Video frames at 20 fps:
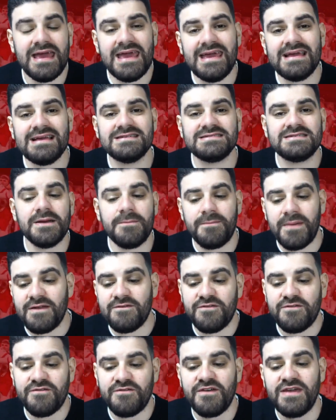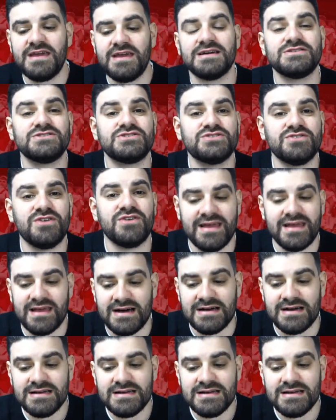is Benfica striker